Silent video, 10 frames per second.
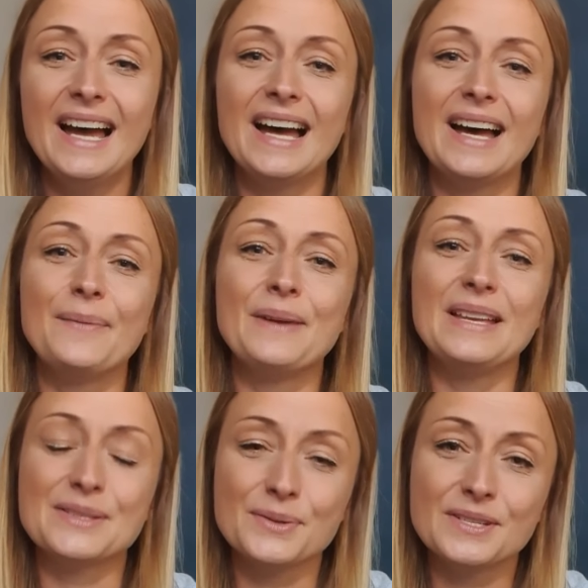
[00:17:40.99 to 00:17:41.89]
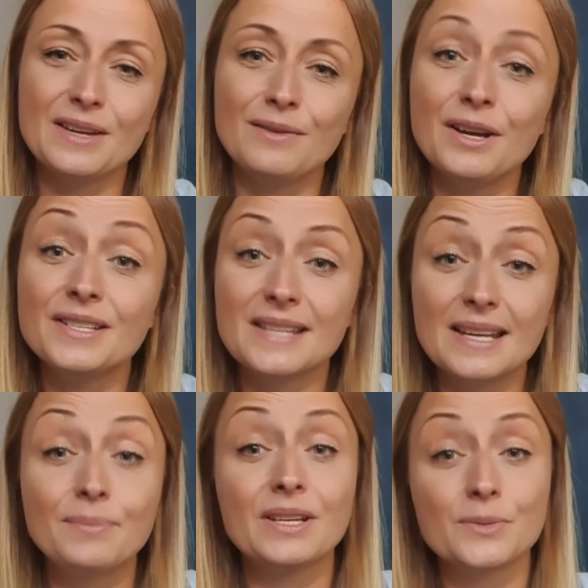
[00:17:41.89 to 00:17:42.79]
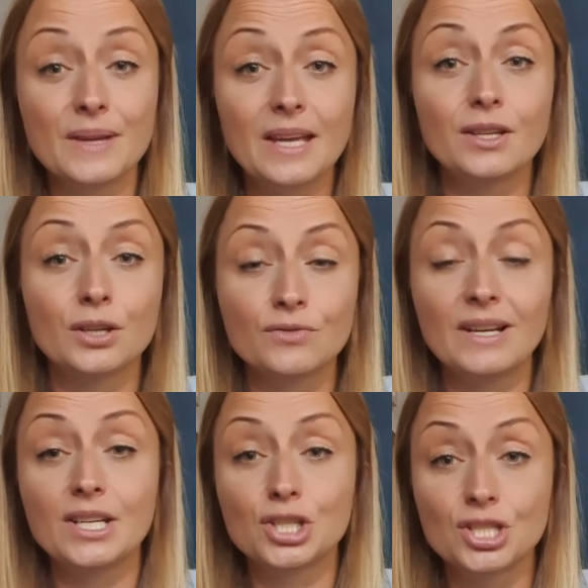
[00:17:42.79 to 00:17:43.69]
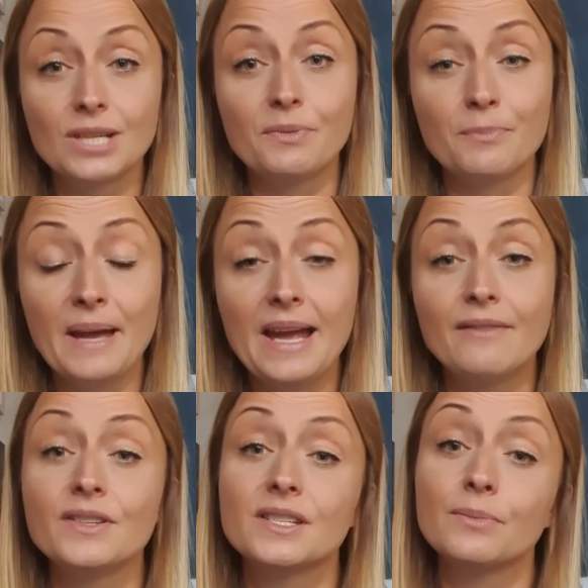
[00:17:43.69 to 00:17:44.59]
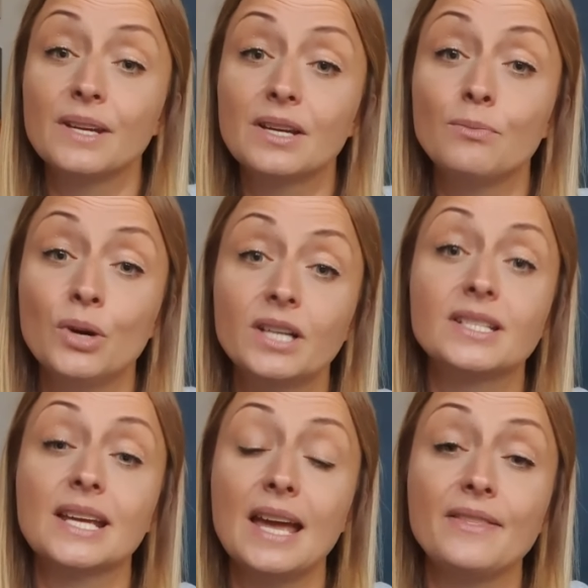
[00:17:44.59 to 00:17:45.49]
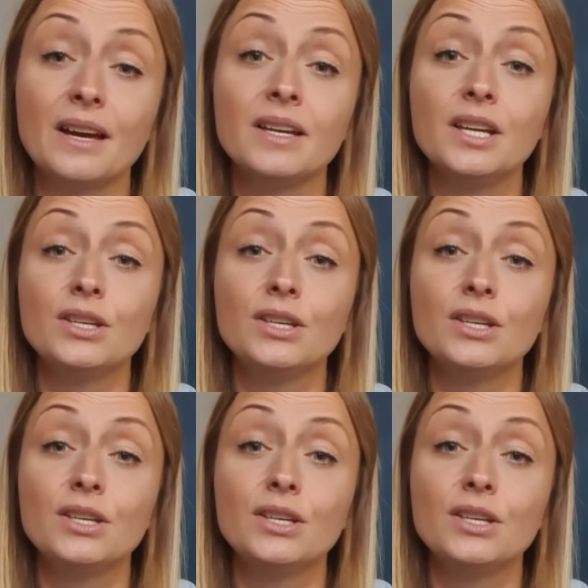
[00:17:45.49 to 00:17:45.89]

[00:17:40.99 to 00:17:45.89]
It's also nice then because we get the good relationship with parents, so we can work together.